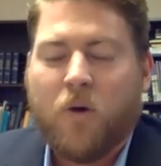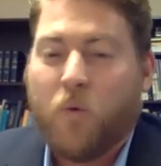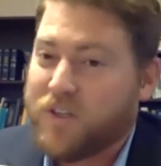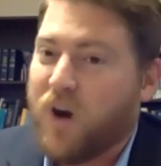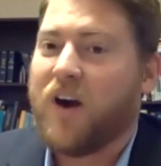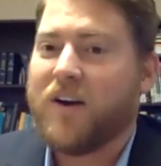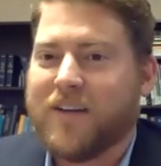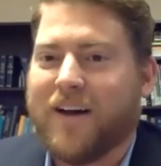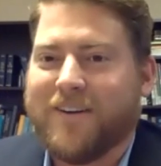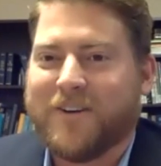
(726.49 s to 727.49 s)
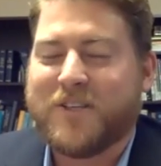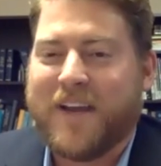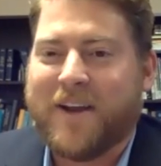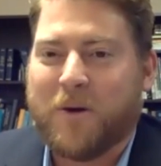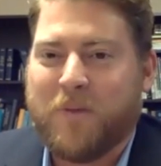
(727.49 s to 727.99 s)
What's hard to
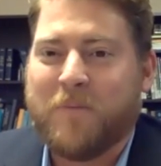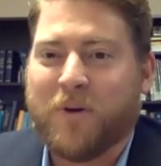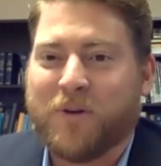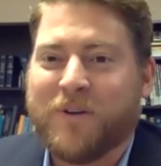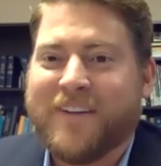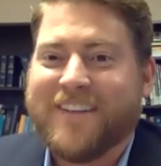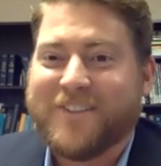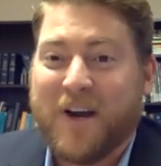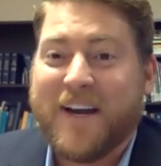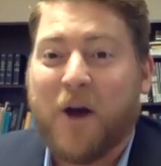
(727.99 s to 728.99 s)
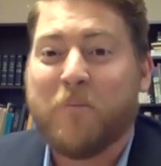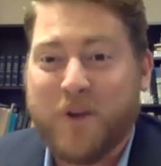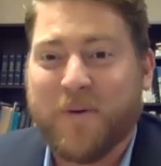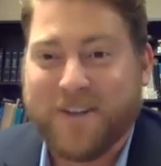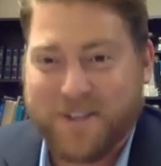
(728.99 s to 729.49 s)
understand are people trying to help
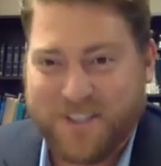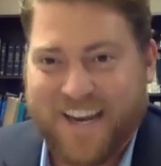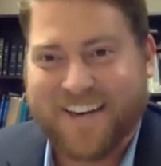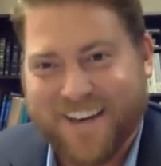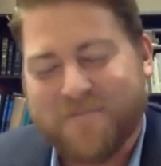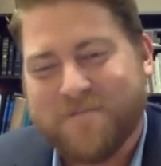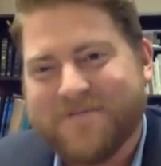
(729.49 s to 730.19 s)
you understand him.